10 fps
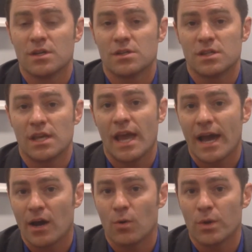see
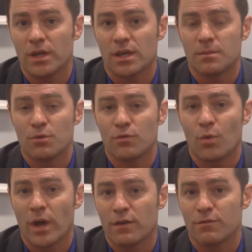how we can move
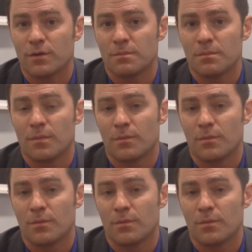away from